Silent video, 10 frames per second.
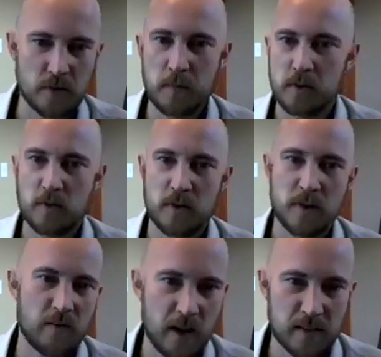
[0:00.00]
or in between a
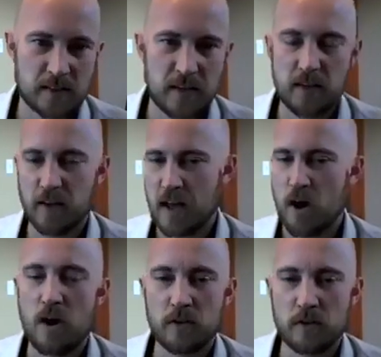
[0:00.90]
vacancy, or
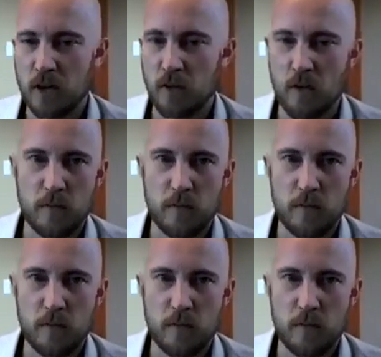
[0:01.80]
a